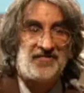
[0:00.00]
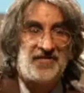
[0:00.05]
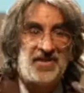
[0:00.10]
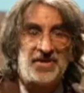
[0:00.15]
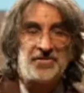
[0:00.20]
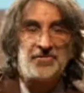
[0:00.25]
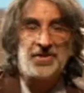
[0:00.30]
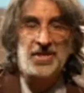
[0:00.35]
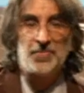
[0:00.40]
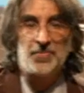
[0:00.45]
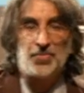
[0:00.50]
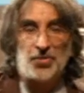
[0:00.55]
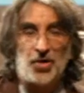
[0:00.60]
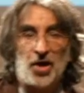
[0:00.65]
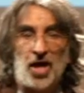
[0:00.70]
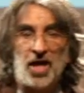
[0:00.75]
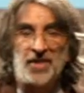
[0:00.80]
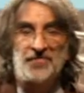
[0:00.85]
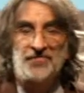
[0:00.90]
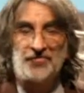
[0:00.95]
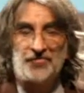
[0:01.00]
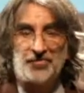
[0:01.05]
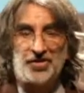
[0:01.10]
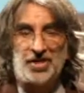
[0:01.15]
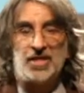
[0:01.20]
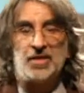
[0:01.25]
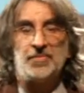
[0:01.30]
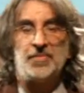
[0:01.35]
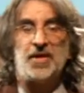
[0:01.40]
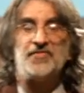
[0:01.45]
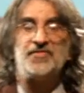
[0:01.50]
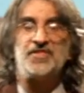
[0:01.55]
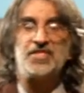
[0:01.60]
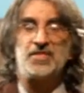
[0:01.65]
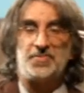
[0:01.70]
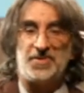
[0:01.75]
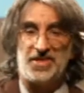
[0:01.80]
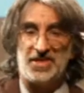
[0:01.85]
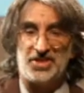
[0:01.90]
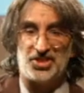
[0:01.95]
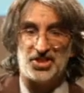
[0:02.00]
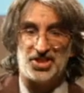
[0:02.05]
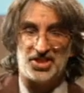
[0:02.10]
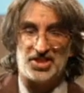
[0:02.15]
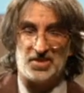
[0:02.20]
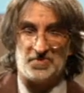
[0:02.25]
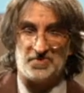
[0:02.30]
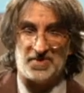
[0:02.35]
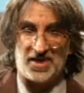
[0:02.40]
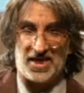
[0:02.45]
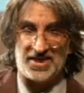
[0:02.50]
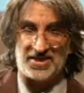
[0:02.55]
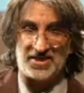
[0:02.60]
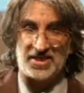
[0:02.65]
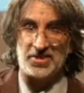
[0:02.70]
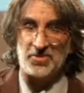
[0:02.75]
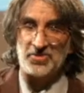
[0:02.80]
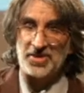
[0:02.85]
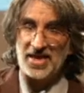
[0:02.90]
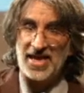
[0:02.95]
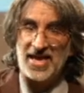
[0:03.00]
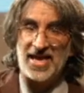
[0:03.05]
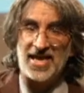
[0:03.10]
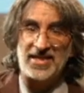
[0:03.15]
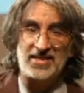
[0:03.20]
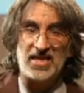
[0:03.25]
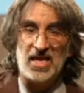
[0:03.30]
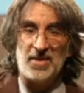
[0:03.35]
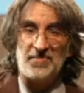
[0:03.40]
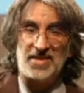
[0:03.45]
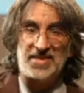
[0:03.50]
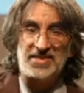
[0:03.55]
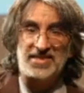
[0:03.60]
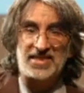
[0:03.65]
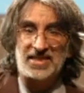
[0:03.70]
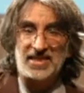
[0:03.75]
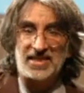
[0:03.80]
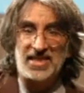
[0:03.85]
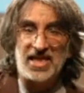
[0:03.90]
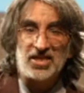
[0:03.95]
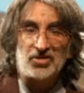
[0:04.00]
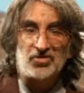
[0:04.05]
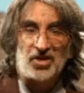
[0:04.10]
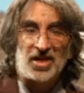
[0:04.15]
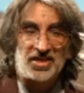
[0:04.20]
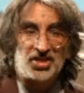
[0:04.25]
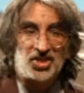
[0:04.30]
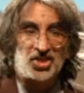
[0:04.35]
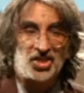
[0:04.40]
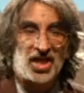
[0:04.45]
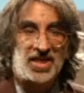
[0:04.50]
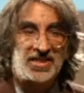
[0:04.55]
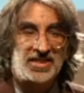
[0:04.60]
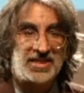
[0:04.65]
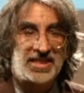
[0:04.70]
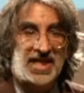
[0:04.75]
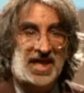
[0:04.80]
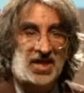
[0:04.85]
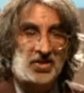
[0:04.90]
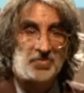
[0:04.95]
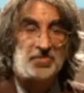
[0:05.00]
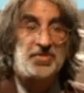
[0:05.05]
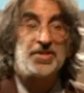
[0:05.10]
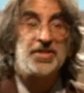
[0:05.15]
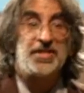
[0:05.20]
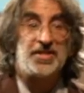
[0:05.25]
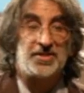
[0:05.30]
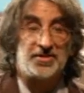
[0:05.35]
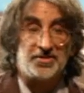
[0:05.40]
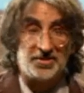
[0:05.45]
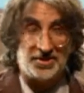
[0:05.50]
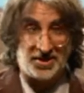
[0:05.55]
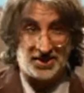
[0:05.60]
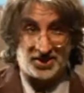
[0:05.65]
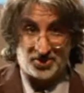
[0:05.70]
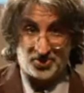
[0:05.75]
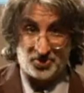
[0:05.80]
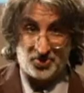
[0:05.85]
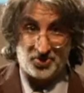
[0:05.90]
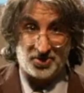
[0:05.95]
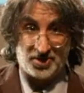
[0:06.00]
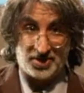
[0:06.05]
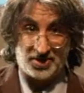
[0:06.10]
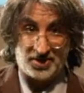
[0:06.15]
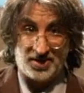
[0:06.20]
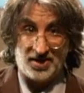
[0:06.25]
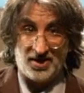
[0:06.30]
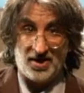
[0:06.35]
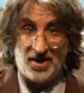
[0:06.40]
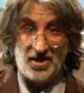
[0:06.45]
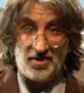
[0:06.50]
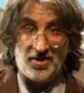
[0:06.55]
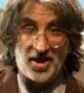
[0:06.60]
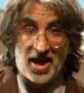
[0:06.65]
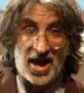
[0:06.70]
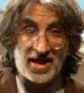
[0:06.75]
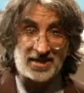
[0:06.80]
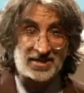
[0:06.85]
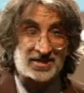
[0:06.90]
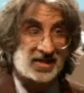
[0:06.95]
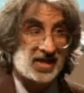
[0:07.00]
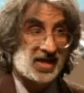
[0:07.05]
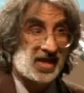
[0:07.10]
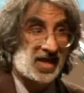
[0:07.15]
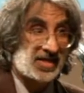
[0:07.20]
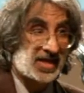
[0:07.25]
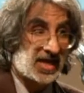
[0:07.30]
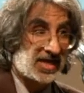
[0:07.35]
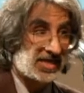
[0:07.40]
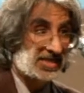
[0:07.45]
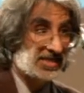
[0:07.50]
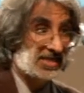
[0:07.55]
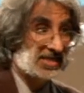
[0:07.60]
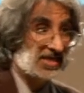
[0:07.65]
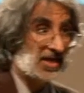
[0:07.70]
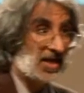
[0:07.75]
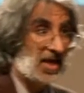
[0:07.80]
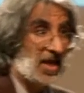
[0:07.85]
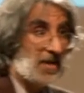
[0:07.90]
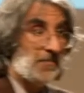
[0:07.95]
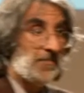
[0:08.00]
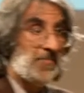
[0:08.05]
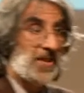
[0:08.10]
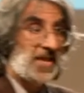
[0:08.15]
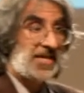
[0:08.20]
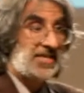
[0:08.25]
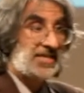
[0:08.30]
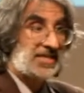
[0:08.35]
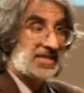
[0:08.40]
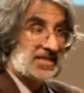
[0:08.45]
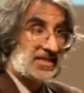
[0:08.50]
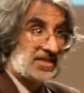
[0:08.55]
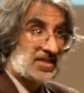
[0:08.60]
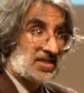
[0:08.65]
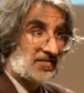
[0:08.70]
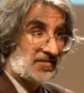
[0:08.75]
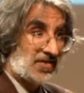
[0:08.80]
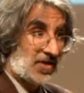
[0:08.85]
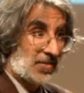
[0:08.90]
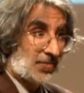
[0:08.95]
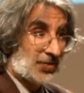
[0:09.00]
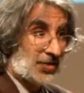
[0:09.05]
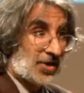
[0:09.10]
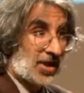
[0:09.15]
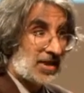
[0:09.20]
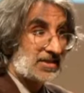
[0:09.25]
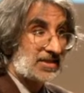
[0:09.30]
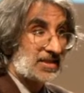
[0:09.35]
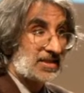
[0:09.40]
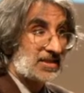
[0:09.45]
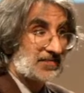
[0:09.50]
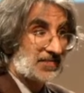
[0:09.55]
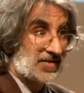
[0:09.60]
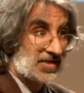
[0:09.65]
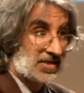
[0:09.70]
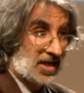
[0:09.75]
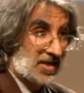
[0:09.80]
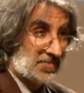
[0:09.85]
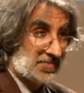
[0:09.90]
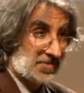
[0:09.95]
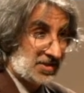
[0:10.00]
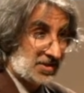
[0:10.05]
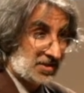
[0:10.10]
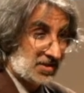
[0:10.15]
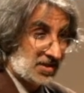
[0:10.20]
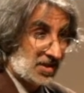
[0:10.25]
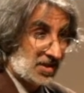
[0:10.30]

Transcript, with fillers: very broad freedom of speech and debate. And you can't basically try to shut down political discourse. That's an idea baked into the very process of adopting the